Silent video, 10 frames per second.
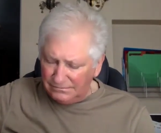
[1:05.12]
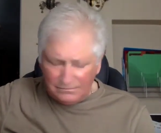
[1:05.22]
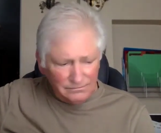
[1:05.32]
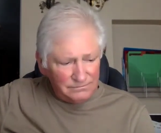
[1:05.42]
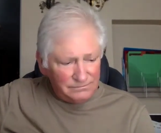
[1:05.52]

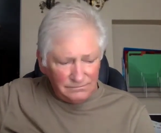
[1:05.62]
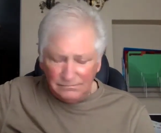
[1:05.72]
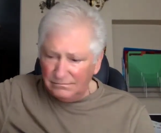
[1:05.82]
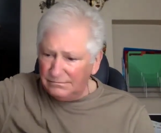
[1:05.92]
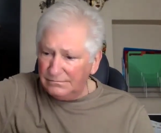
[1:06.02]

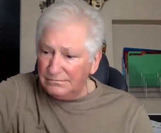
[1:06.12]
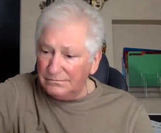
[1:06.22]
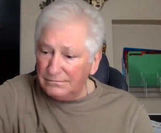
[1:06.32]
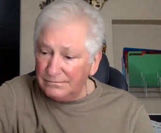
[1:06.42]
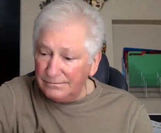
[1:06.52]

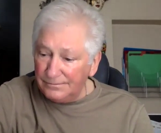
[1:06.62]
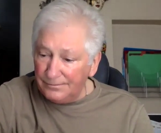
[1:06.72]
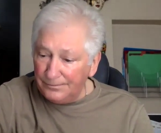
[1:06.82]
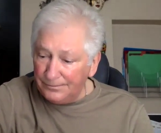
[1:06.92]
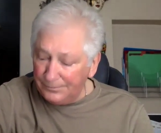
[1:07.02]

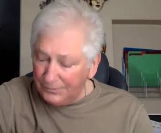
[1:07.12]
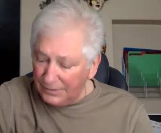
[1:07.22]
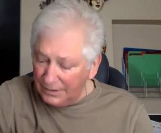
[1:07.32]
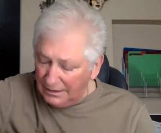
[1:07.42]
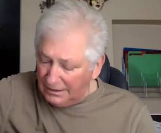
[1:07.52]

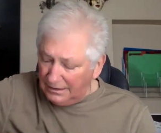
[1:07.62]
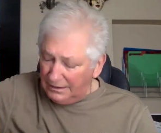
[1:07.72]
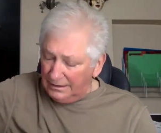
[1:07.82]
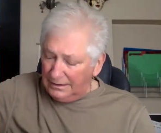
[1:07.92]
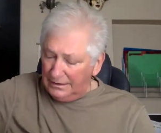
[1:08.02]

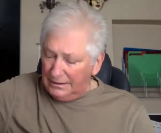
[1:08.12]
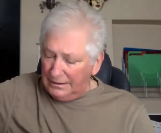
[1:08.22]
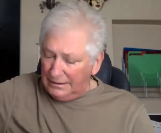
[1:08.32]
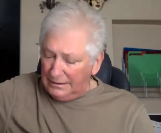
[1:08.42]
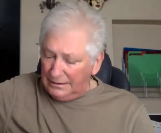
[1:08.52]

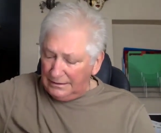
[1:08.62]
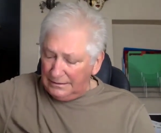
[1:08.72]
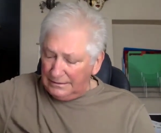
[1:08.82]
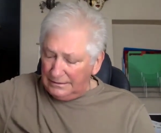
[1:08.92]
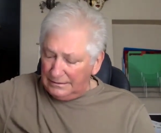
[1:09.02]

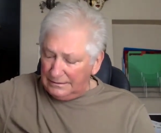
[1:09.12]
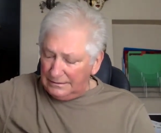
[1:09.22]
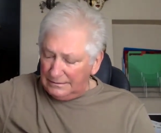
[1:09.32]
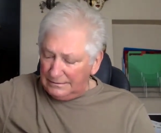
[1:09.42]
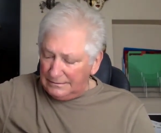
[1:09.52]

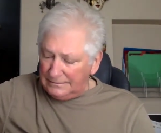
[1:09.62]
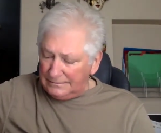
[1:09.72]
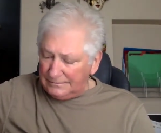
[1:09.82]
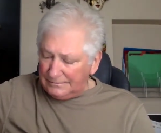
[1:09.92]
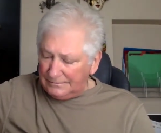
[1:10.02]

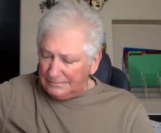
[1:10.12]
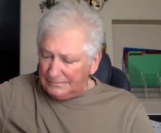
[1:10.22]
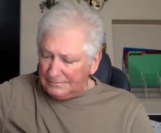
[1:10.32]
No one is speaking in this clip.